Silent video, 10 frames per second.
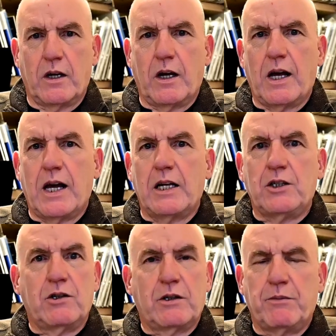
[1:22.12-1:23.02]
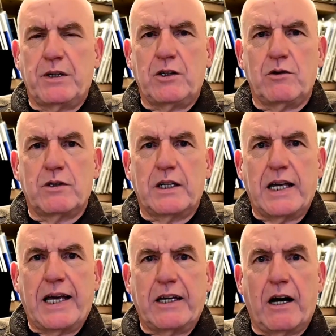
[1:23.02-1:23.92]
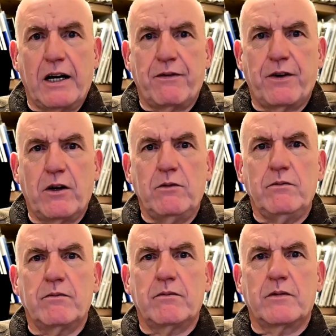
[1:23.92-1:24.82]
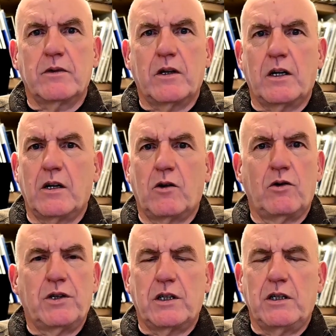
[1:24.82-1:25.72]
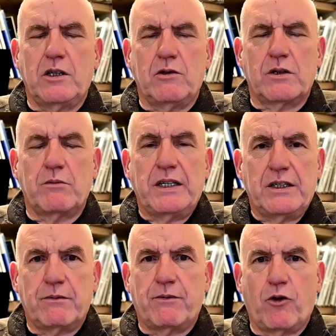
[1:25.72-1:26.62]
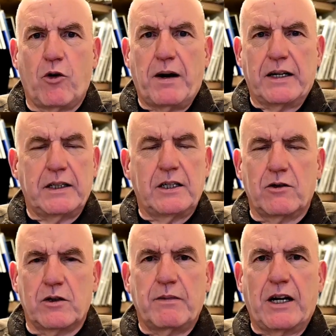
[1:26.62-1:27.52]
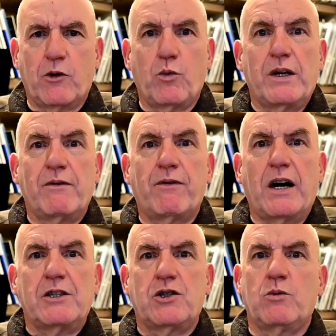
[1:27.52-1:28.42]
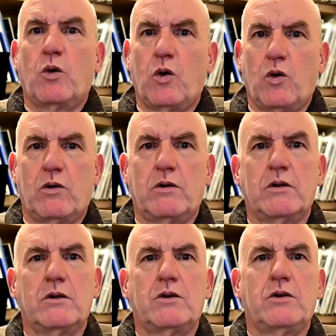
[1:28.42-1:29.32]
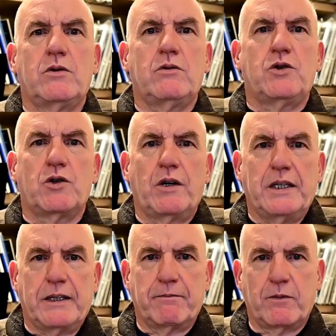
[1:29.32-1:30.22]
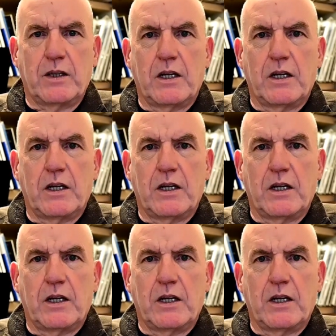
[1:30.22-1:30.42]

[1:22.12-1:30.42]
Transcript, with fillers: Uh, you can be using a iPhone uh, or you can use a medium format. It doesn't matter. We invite you all to join in.